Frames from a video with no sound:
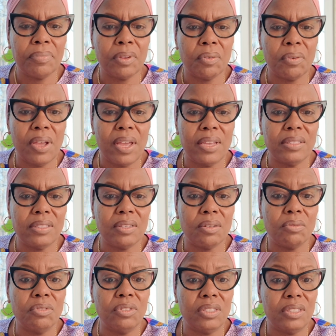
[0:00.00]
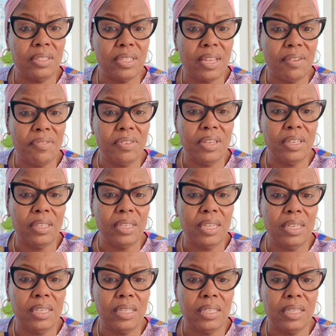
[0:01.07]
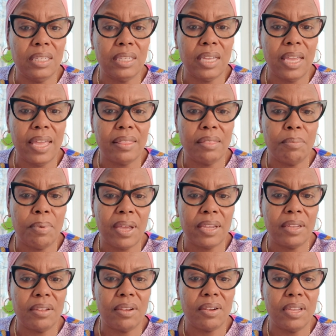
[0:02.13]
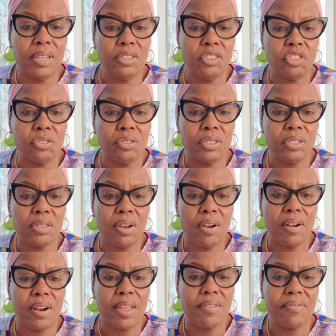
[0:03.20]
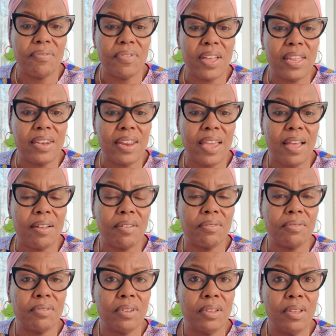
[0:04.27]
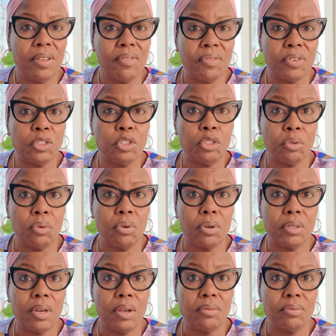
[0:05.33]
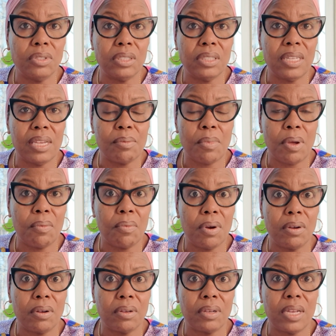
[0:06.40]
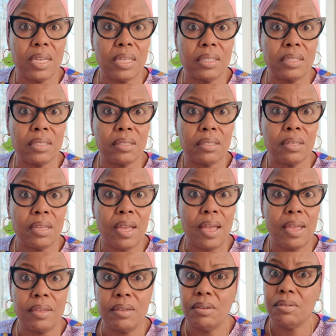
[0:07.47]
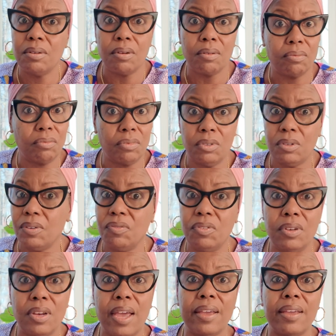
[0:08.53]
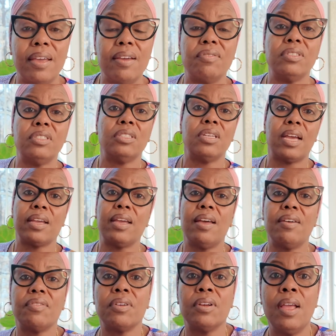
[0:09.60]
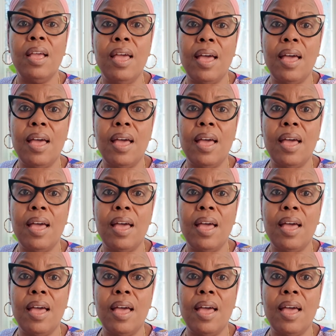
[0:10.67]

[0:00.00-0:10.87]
Okay, so definitely look at the back of your insurance card and find out for sure. Don't just take my word, because, if you're not covered, you're not covered.